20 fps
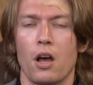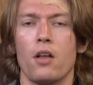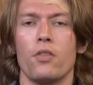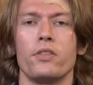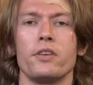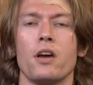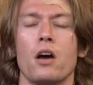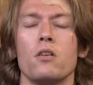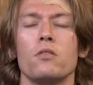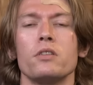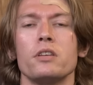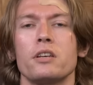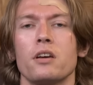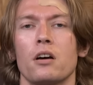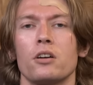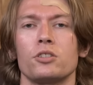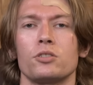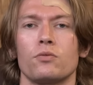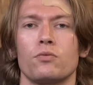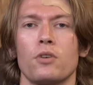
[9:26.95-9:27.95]
The only
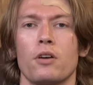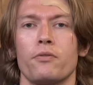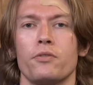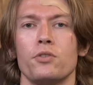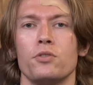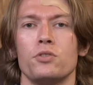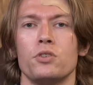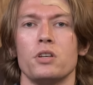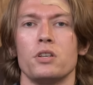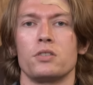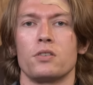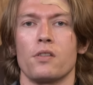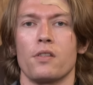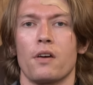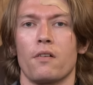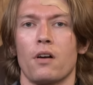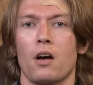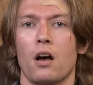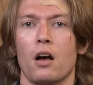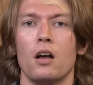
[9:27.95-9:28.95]
kinds of refugees that
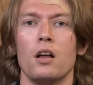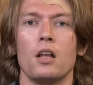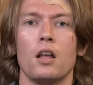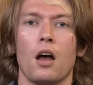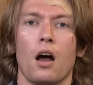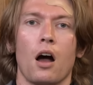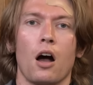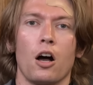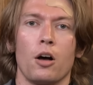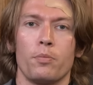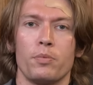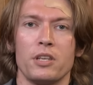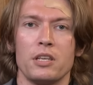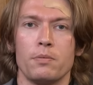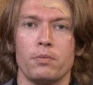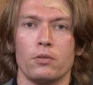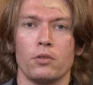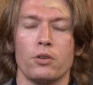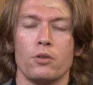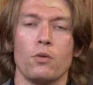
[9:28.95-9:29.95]
there are
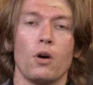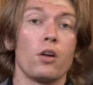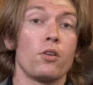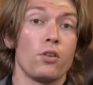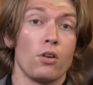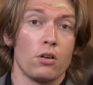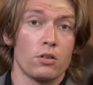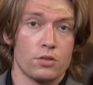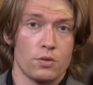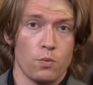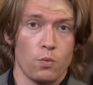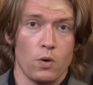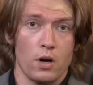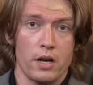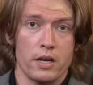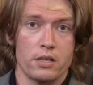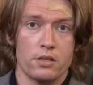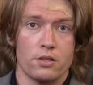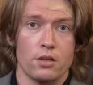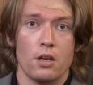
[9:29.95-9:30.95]
people who are not
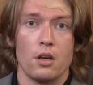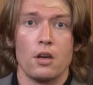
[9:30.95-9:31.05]
white.